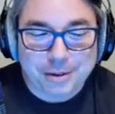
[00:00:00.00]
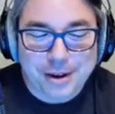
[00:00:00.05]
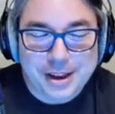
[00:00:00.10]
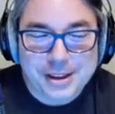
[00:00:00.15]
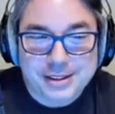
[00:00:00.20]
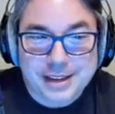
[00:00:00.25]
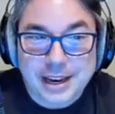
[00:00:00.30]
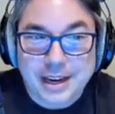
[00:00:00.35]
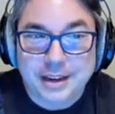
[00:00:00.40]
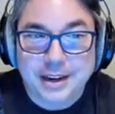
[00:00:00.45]

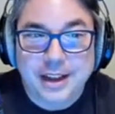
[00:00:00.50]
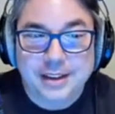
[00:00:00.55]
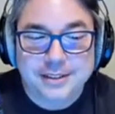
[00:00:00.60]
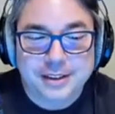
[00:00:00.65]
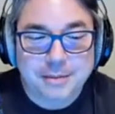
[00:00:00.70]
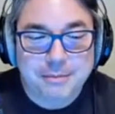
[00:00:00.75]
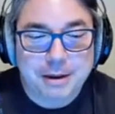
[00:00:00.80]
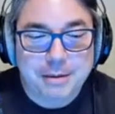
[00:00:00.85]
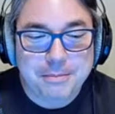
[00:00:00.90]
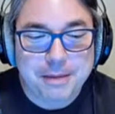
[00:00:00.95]
price and I guess
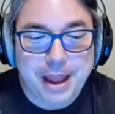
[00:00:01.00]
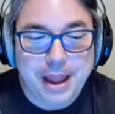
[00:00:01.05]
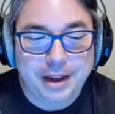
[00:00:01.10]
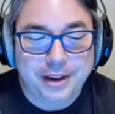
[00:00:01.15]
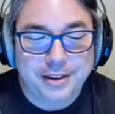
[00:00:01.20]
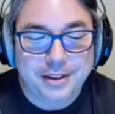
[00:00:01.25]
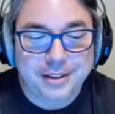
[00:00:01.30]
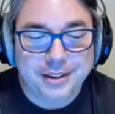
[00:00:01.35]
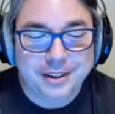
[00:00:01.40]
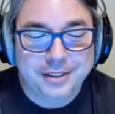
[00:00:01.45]
they made
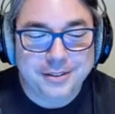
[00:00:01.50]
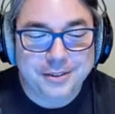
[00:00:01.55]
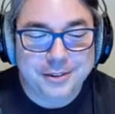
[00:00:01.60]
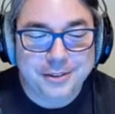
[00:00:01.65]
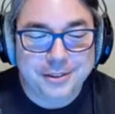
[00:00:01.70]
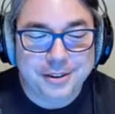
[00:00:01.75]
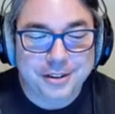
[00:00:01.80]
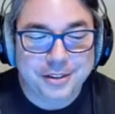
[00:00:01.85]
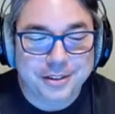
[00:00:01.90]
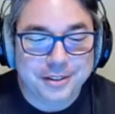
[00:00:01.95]
bank as a
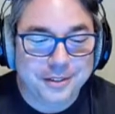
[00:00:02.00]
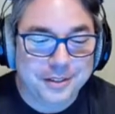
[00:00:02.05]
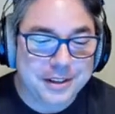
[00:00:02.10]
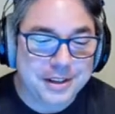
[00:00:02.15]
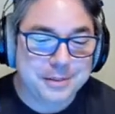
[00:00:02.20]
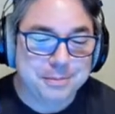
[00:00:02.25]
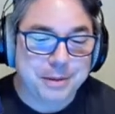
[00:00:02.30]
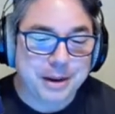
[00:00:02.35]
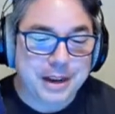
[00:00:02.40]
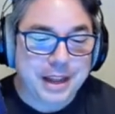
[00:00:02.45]
result of
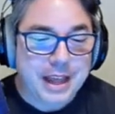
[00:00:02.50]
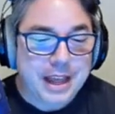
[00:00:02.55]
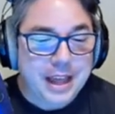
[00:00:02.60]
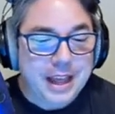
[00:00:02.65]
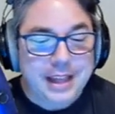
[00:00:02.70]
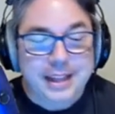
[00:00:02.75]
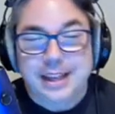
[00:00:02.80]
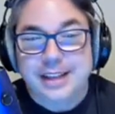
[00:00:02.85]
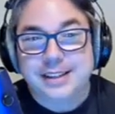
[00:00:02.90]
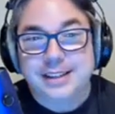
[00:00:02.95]
this. Somebody, somebody's